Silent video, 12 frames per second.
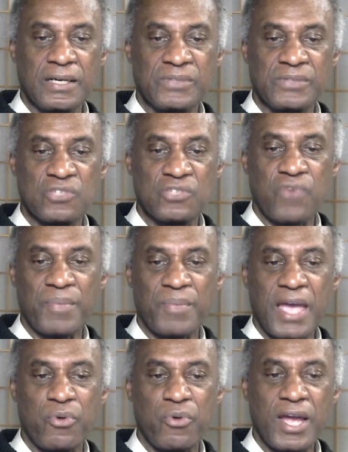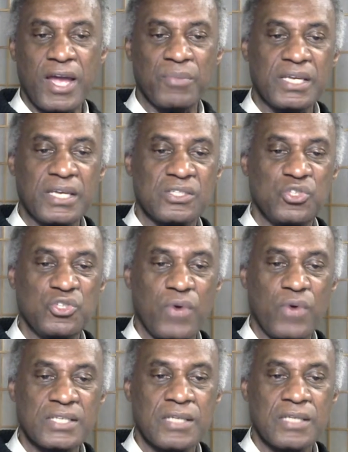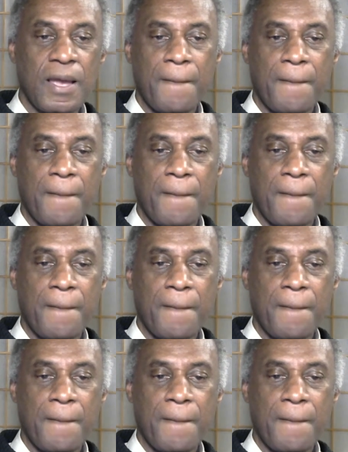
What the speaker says: disrupt Abraham Lincoln's U.S.